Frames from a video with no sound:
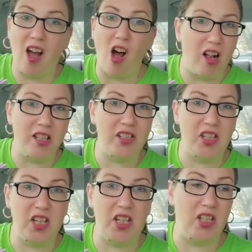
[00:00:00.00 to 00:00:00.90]
all
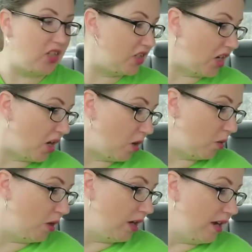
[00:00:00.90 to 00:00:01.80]
is good.
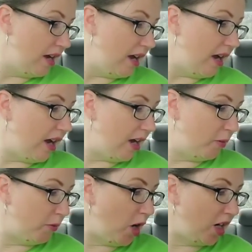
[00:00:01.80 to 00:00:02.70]
So
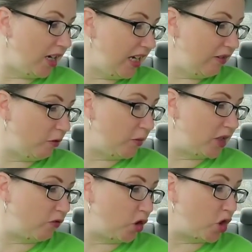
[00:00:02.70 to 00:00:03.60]
I'm not going to give him
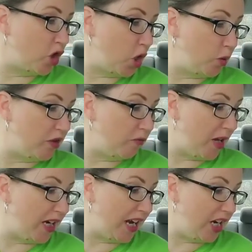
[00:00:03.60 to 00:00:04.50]
his first dose of
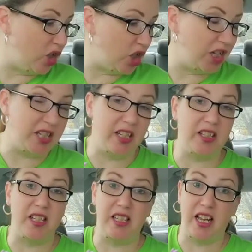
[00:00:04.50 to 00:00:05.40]
medication
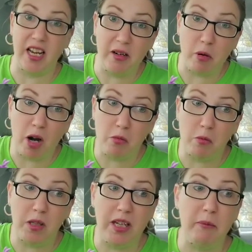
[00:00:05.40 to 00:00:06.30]
until tonight
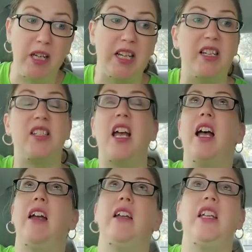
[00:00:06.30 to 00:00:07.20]
probably, because
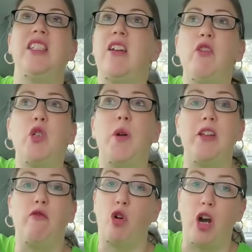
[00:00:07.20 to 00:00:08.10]
it's every
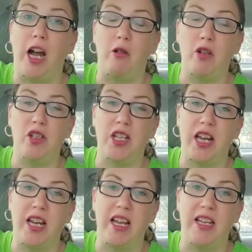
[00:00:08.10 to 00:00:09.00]
24 hours
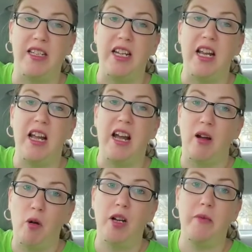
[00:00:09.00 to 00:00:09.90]
and
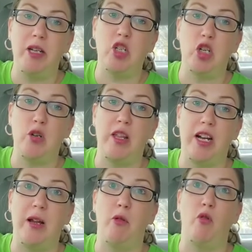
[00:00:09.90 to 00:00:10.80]
I want to make sure
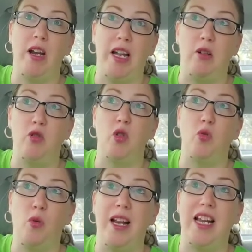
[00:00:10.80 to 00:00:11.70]
that I'm around
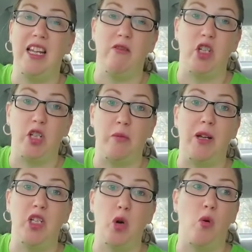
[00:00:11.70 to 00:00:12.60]
when I give it to him.
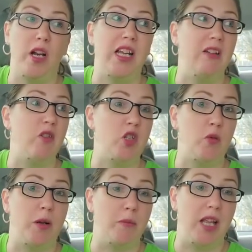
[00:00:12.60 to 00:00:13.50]
I don't want to give it
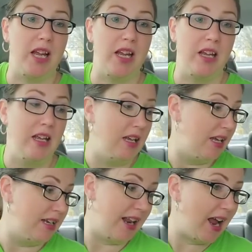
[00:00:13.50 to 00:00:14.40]
to him like
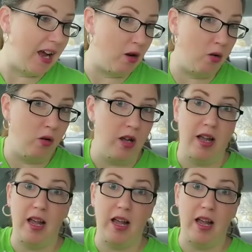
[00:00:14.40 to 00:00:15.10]
now,